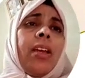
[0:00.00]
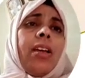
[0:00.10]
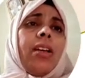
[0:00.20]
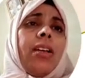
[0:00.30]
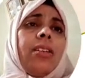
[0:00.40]

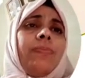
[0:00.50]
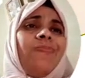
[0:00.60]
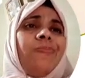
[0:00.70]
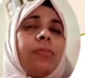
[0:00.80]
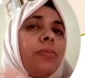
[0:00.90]

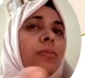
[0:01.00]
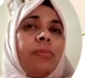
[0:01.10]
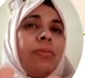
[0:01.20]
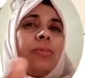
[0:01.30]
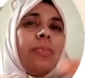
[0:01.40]
in
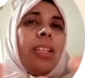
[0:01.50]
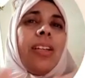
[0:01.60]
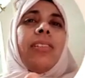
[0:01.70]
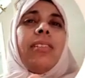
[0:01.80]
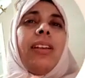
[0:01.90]

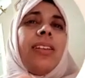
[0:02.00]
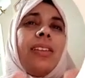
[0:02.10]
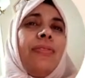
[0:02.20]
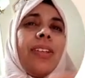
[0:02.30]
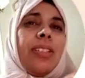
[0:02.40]
a less
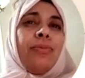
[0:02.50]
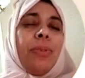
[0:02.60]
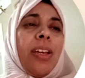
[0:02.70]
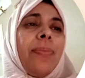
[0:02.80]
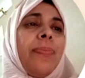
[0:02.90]
effective
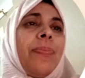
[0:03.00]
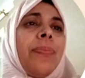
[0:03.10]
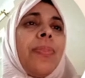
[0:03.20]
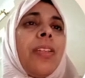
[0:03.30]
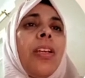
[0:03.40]
way.
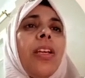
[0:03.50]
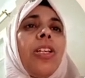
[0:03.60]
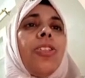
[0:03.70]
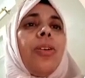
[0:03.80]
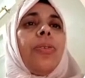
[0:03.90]

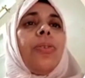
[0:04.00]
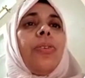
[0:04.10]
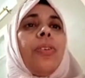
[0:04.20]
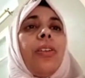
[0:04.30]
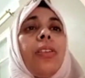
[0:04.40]
So,
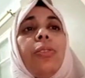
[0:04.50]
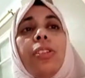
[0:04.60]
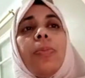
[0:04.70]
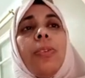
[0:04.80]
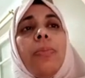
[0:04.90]
the
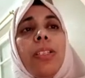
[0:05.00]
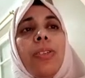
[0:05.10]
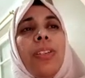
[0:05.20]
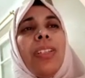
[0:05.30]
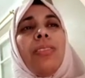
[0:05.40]
course book
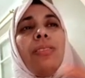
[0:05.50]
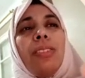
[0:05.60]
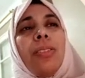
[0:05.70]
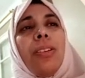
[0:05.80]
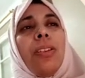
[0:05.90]
material is
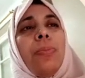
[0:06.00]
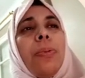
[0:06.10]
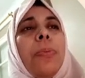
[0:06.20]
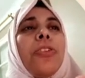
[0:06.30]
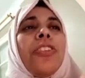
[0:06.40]
not
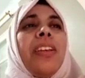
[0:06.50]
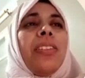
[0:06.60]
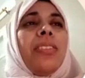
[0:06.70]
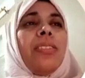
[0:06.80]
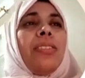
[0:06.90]

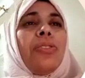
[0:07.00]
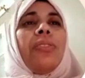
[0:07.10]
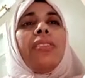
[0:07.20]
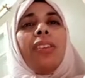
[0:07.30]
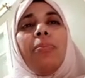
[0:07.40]
proportionate to
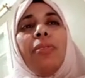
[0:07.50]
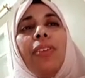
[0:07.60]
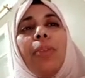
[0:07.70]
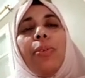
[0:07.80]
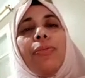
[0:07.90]
the time
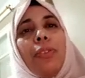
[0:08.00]
available for